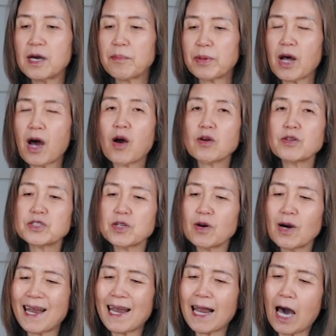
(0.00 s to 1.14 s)
but also
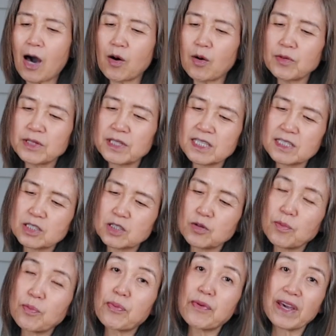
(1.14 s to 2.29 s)
allow this to
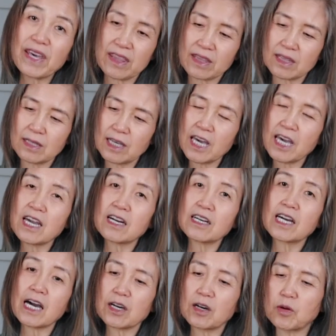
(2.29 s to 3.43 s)
breathe. Air
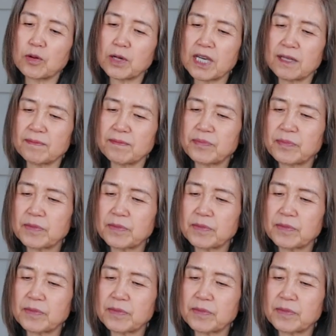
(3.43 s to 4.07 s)
can go in.